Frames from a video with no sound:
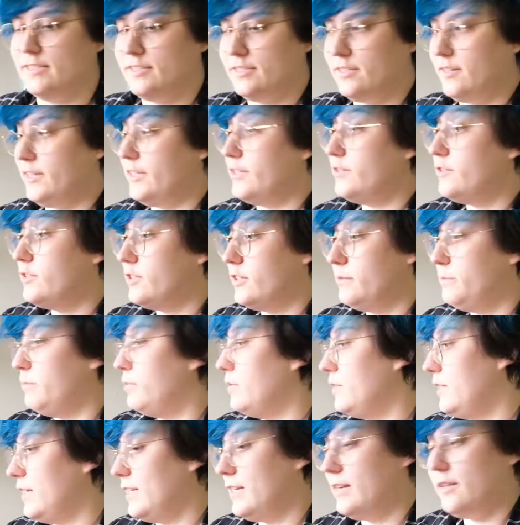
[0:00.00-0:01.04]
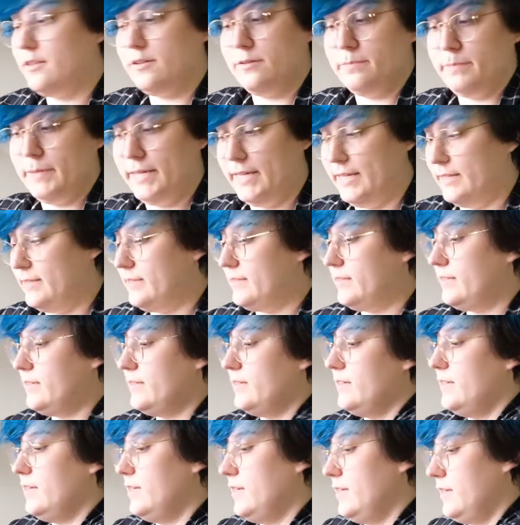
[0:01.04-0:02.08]
So you could put another piece
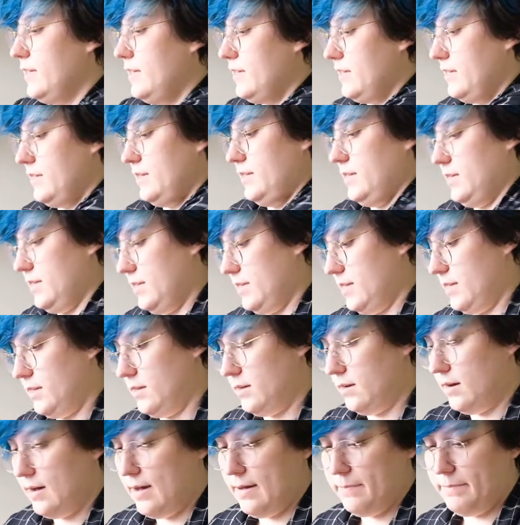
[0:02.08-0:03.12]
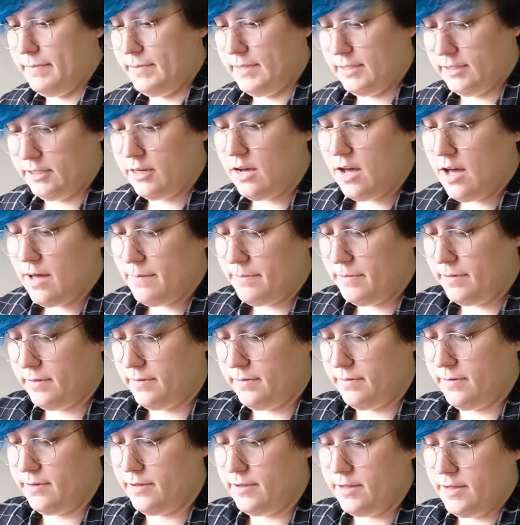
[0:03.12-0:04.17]
up at the top.
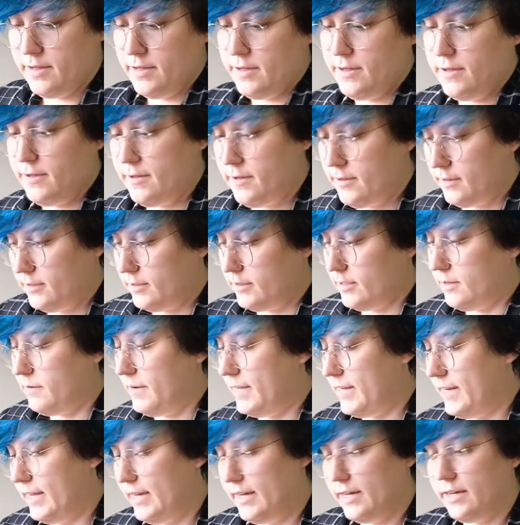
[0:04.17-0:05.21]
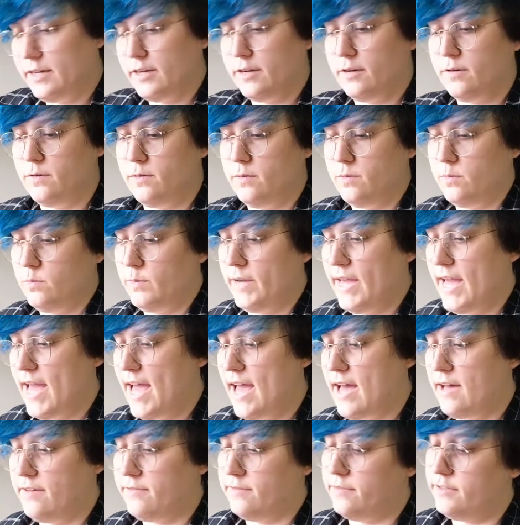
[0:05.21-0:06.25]
So in here we
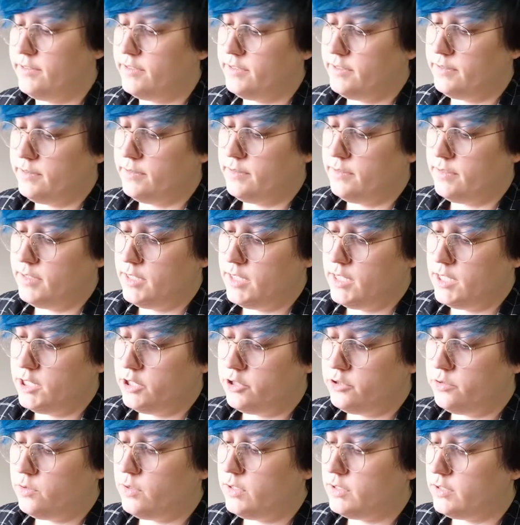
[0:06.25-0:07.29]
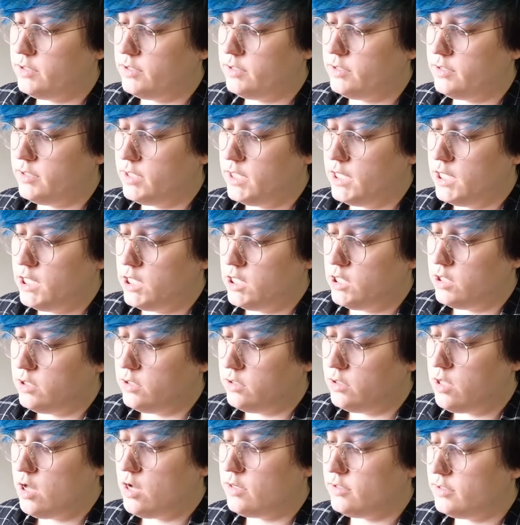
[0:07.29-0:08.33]
have shorts,
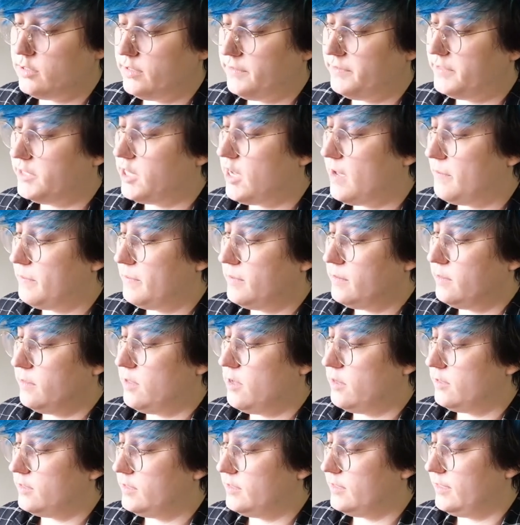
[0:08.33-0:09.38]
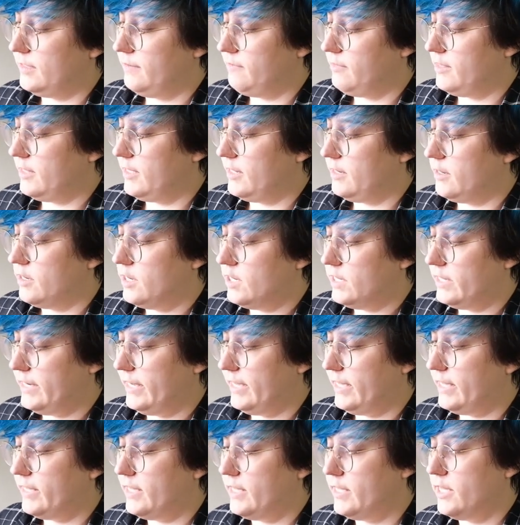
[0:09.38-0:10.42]
long sleeve top, long sleeve thin
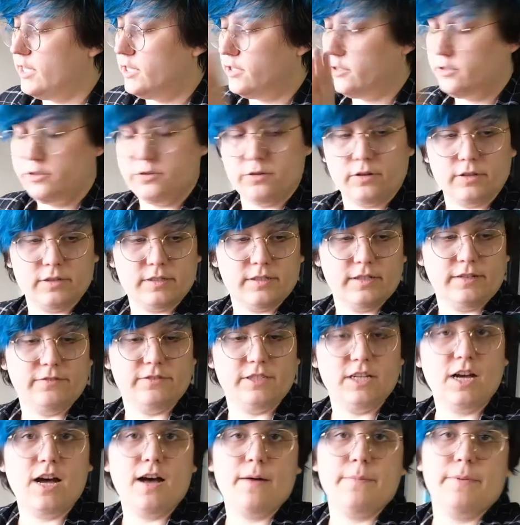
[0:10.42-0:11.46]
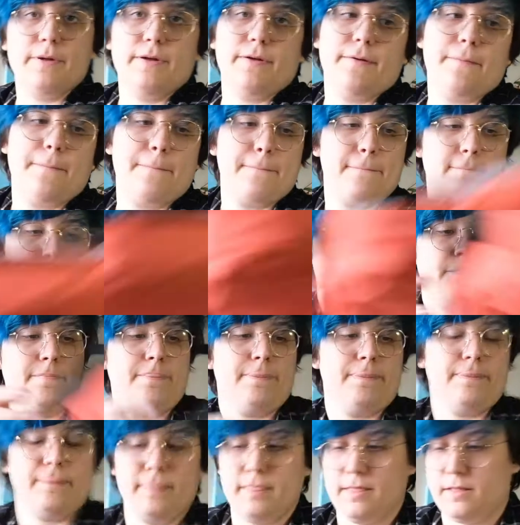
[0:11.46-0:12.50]
hoodie, short sleeve top.
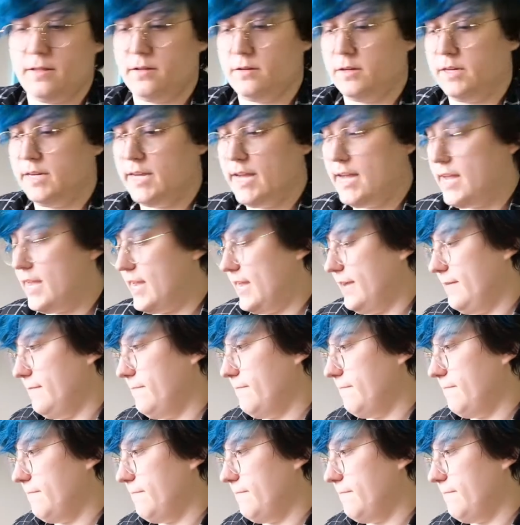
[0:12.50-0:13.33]
Okay.